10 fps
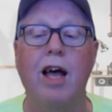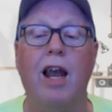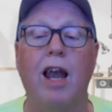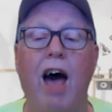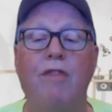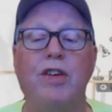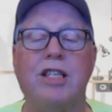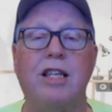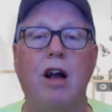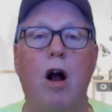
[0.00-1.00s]
laugh
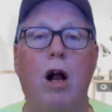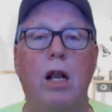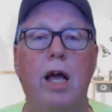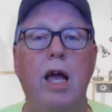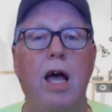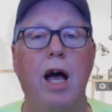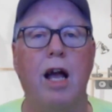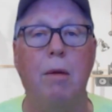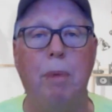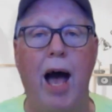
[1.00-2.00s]
hysterically,
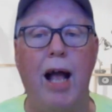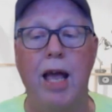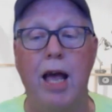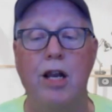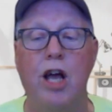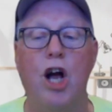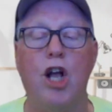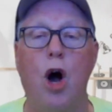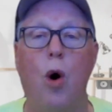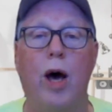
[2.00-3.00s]
come back in,
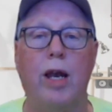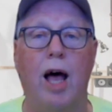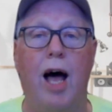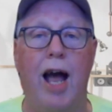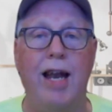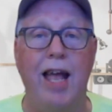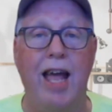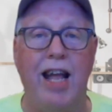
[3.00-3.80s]
go online,